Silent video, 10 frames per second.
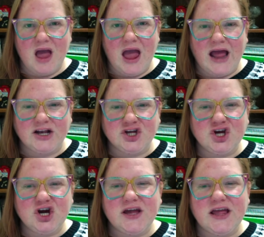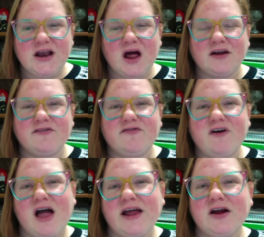and cook it on a
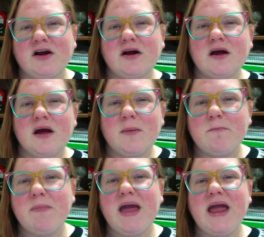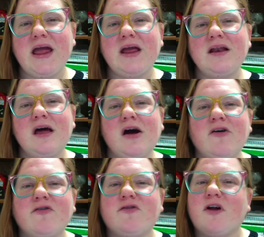fire made
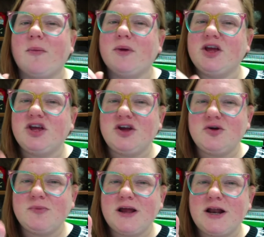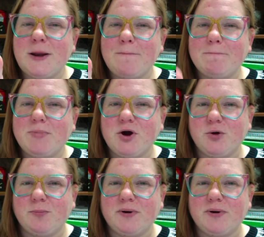from human poop.